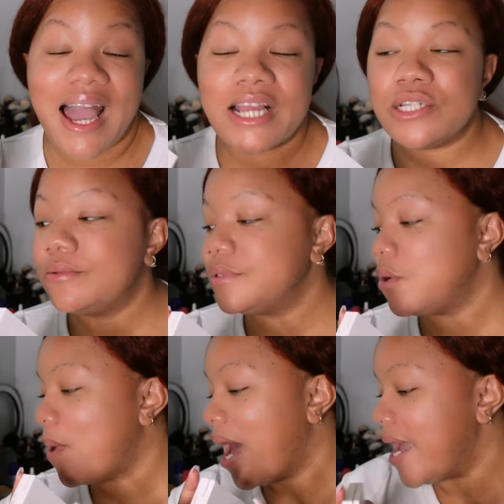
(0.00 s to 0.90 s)
I don't
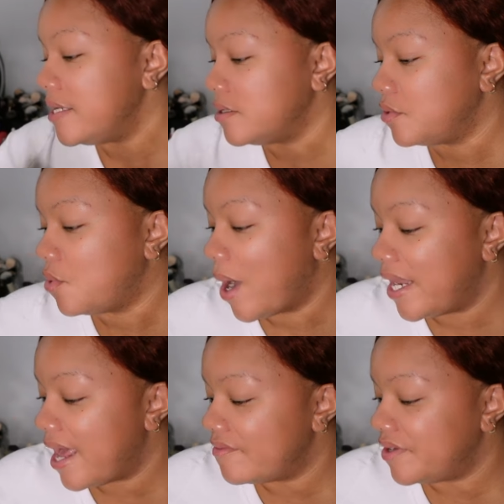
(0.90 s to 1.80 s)
know why. I don't
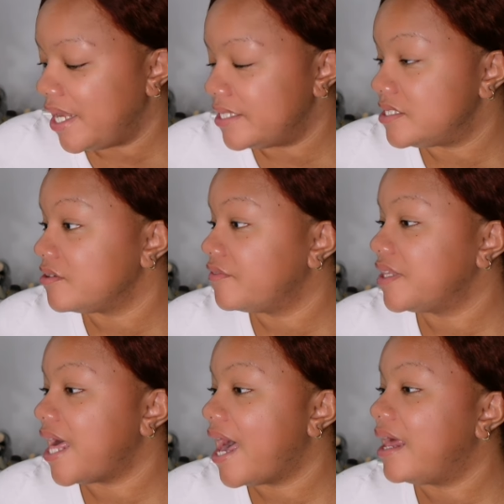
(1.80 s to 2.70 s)
quite have an answer
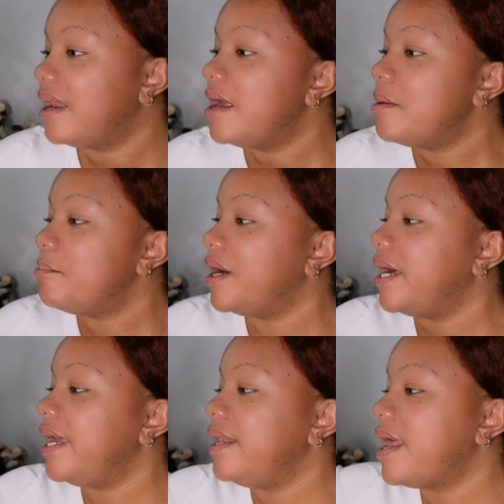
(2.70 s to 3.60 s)
for that,
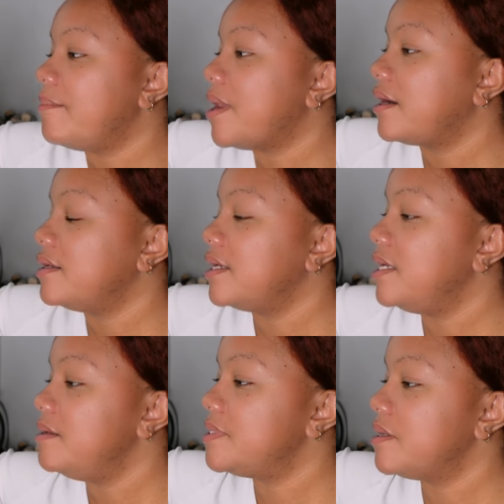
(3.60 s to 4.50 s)
but I'm not gonna
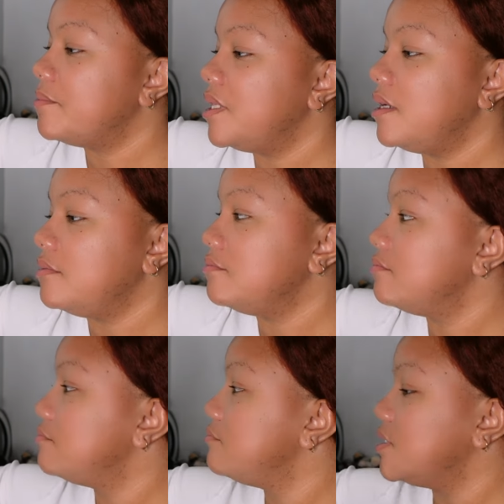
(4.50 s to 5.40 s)
keep something
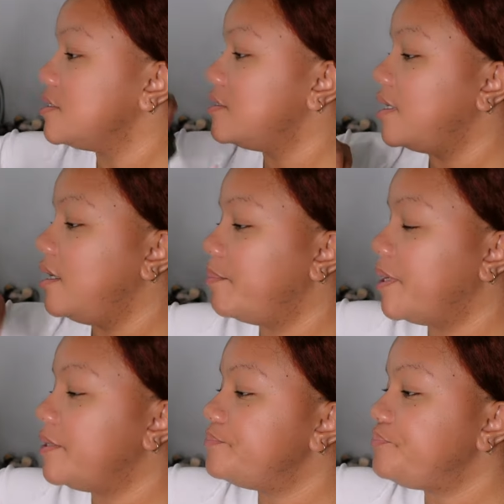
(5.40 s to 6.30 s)
just to keep
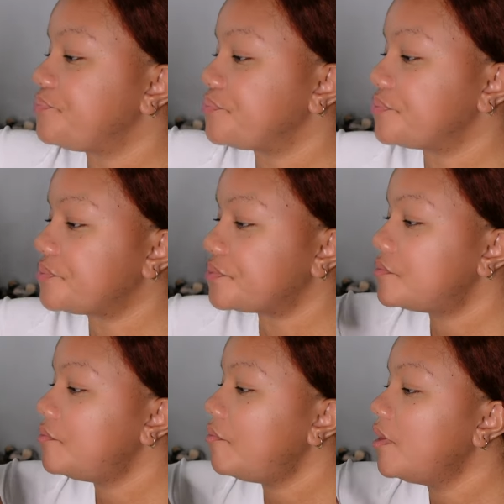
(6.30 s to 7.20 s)
it.
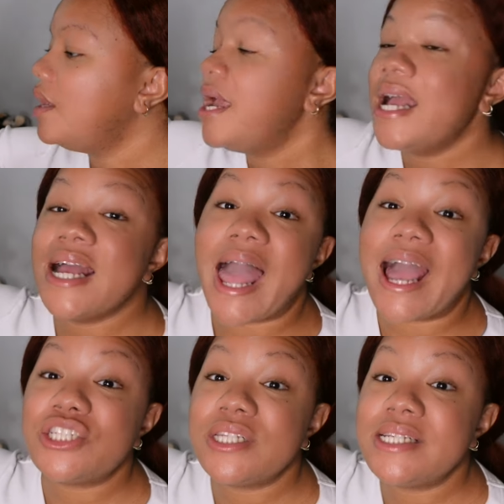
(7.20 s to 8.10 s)

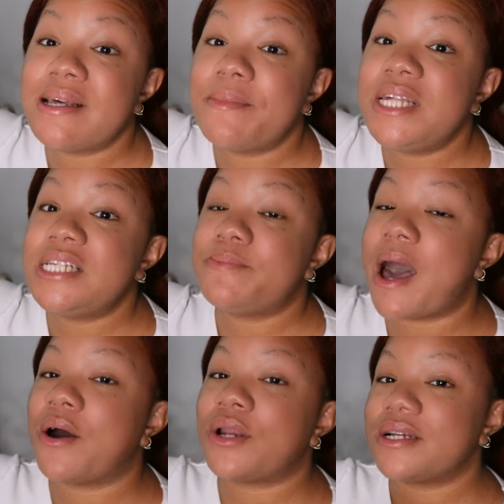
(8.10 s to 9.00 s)
Actually, some of these
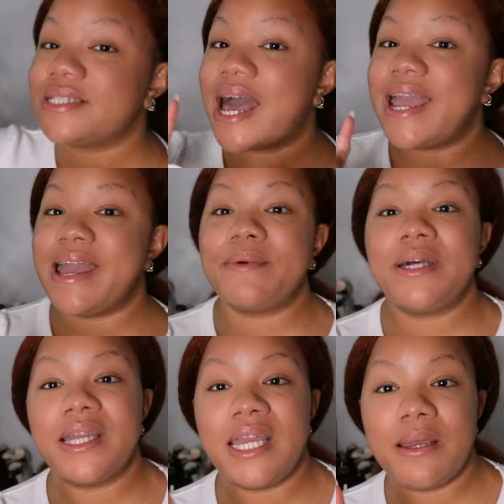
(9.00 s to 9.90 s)
powders, I am
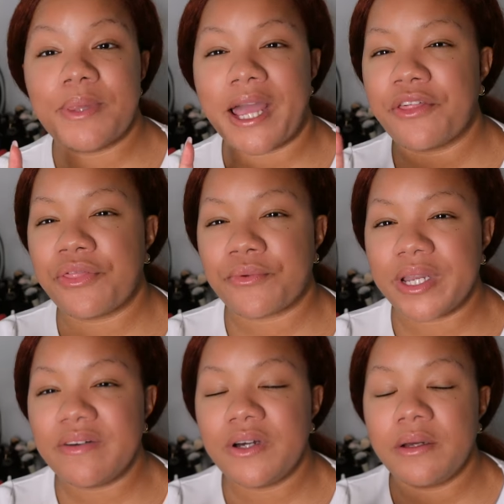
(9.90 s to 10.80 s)
going to keep like
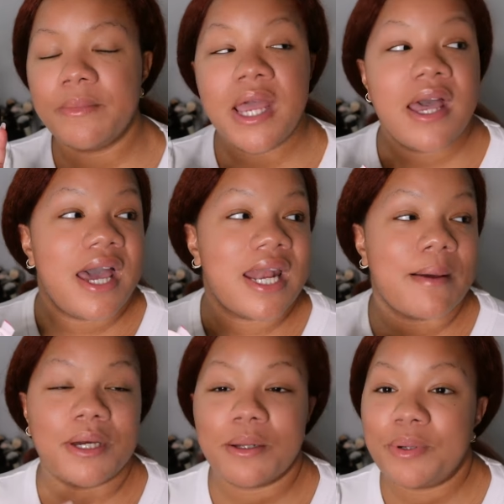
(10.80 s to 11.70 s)
three of them and
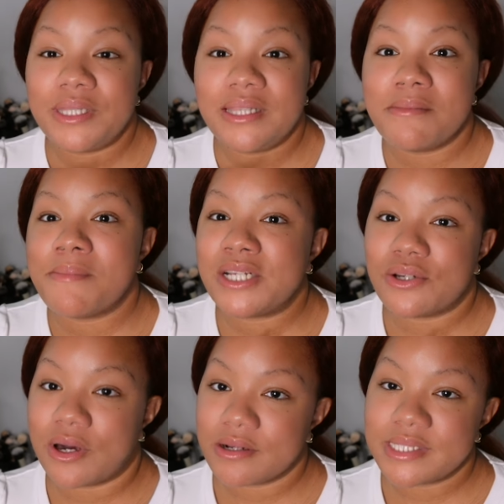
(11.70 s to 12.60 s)
I'm going to put them, my
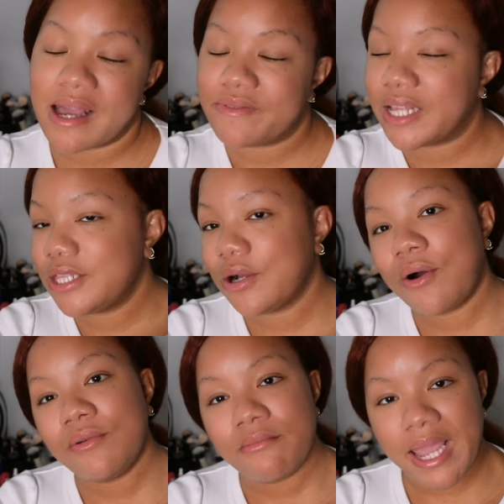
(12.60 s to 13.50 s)
daughters have like their
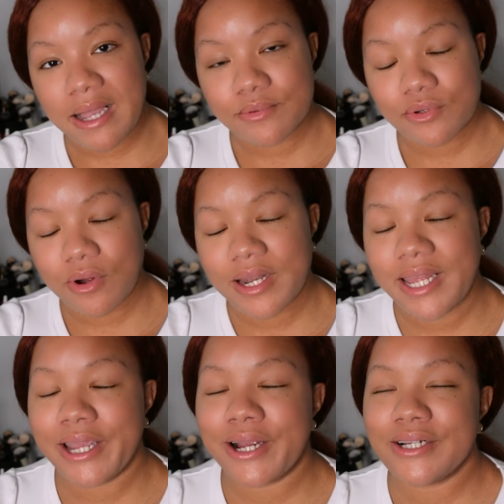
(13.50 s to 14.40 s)
own makeup drawer in
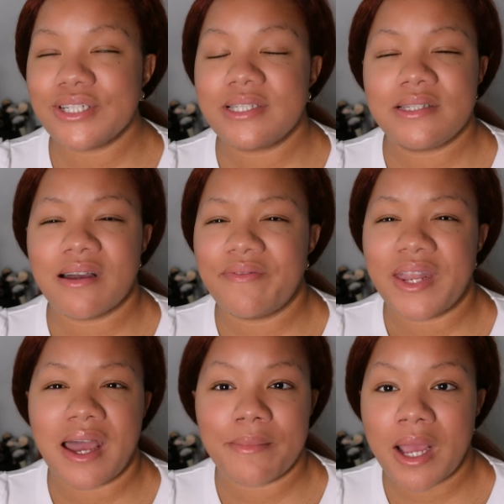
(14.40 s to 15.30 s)
here, just stuff
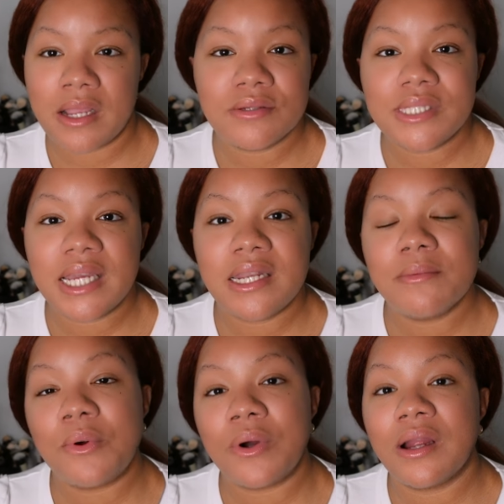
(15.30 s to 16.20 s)
that I'm not using
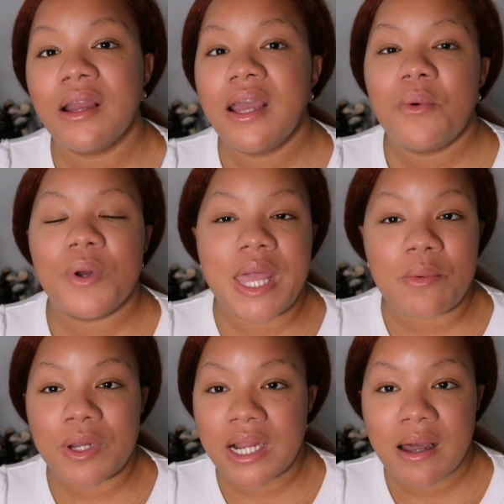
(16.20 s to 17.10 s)
anymore when they
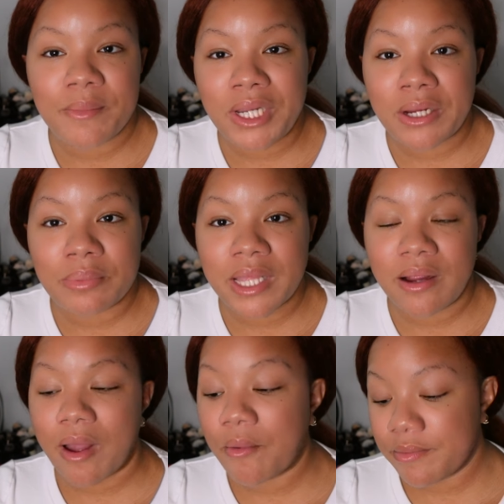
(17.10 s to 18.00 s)
want to come in here and play
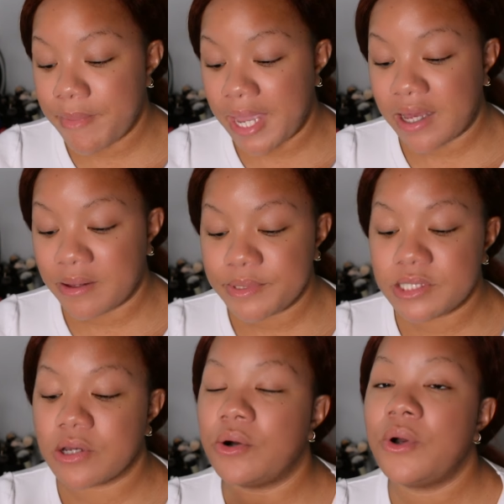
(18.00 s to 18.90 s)
around with makeup.
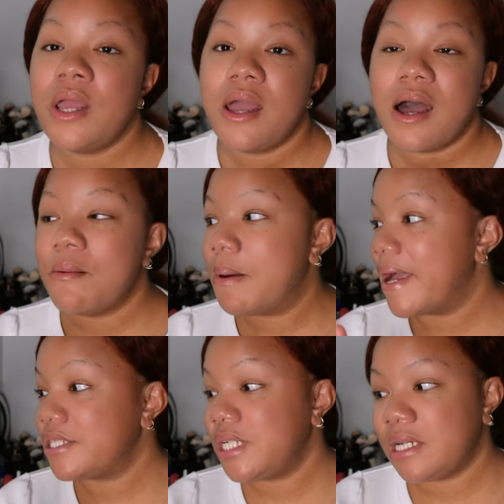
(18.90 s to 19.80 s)
So um, I'm
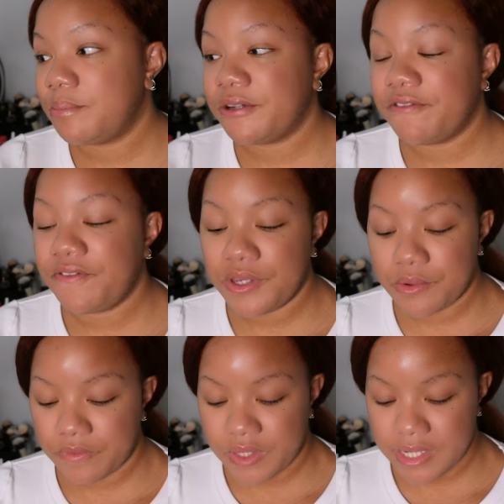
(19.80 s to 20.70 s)
actually going to put a
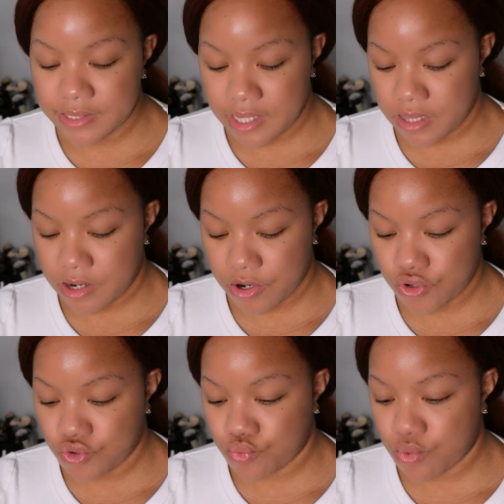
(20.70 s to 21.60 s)
few of these in their
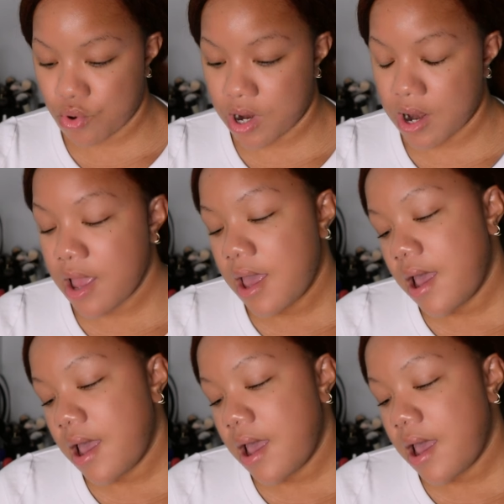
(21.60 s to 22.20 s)
drawer.